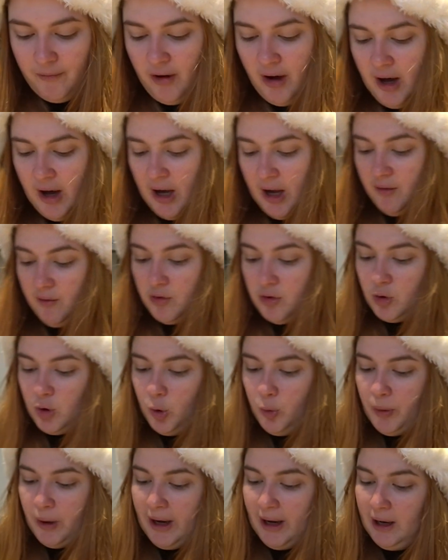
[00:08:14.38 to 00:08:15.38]
5.
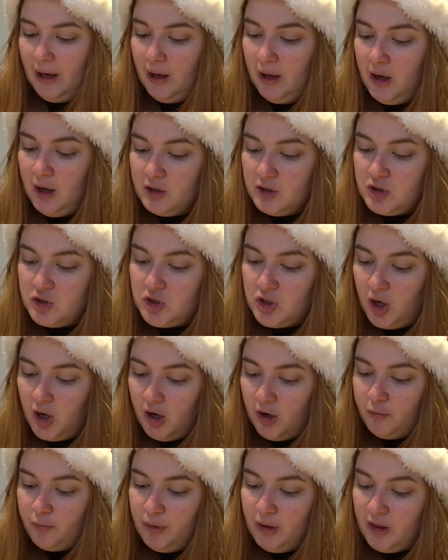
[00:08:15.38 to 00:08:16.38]
Scoop a large
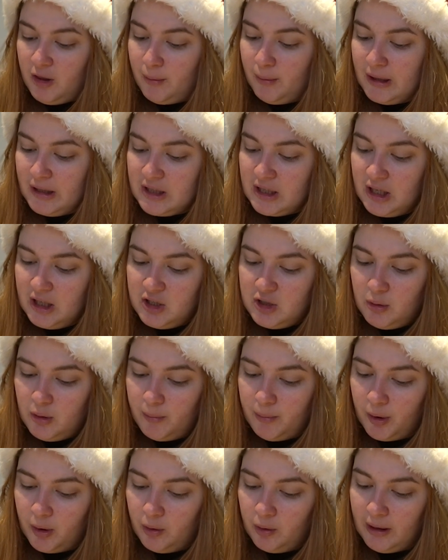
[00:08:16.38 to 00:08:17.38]
jar of mincemeat into a
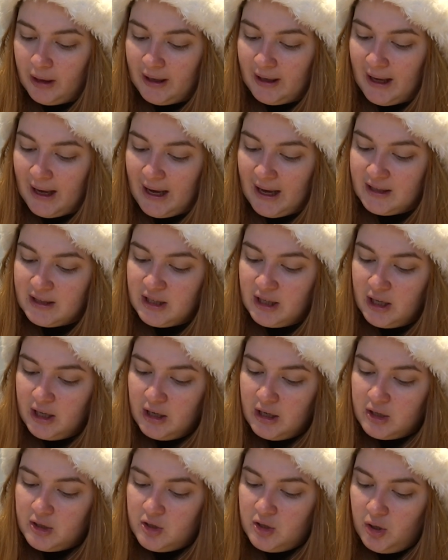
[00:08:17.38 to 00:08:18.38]
bowl and add
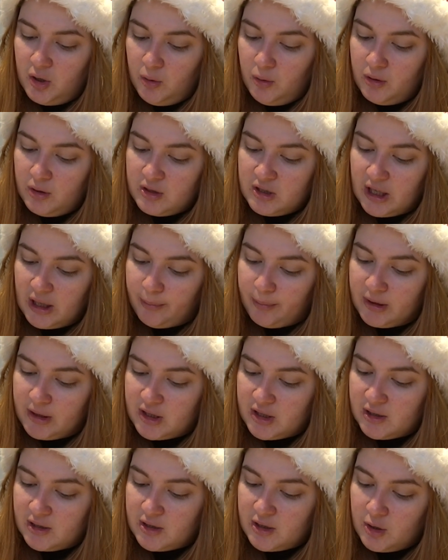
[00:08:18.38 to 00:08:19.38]
2 segment
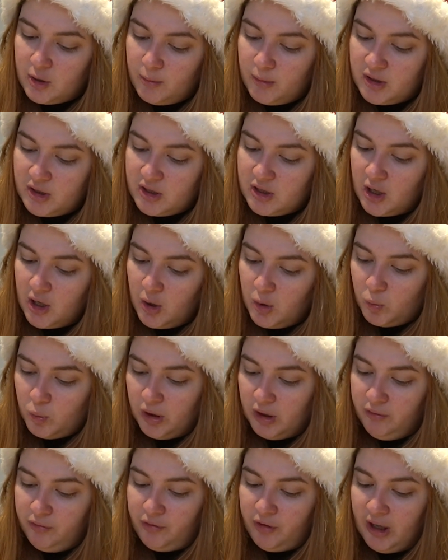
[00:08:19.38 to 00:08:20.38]
satsumas,
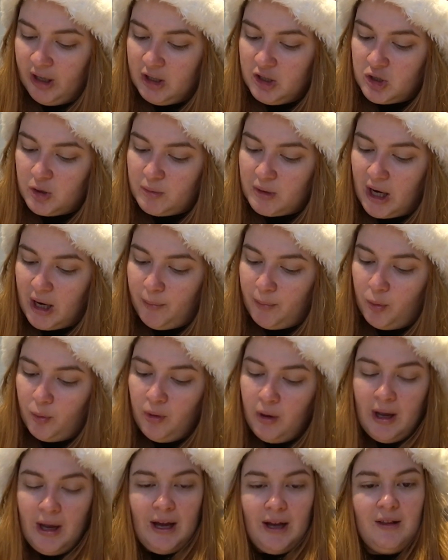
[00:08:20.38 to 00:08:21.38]
1 finely chopped apple,
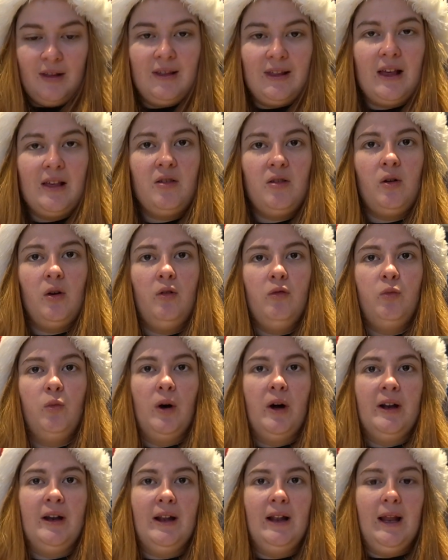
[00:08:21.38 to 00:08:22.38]
and zest of
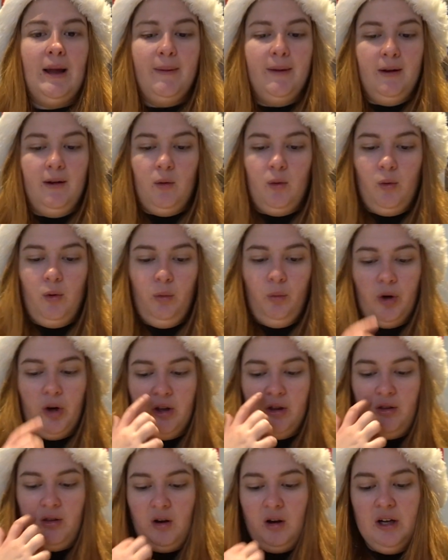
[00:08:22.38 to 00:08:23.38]
1 lemon. All
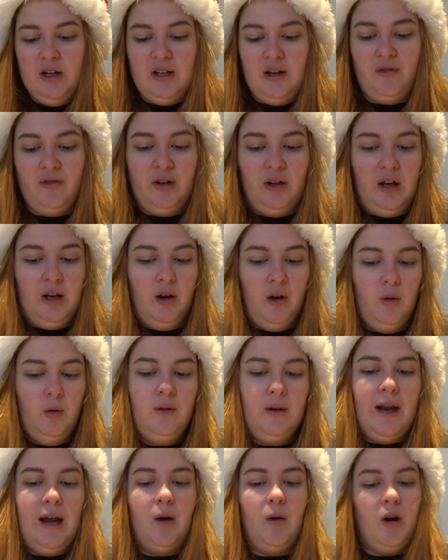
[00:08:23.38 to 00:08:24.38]
words I definitely know.
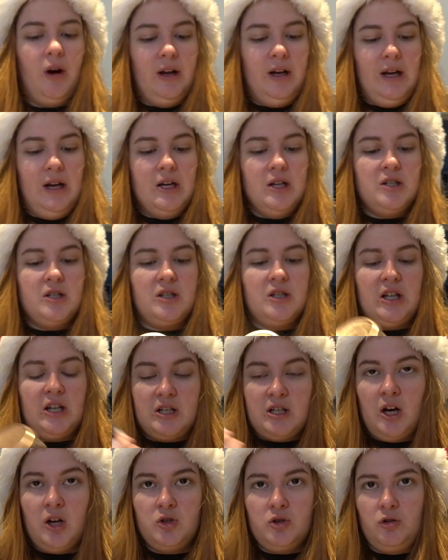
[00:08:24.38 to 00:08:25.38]
Now, I need
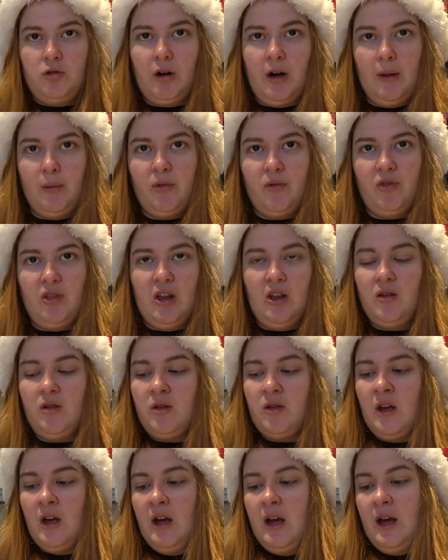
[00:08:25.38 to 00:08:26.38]
600 grams of
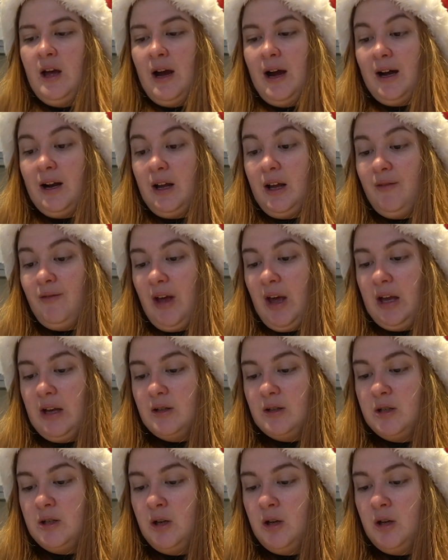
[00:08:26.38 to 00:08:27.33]
this, and I have 8.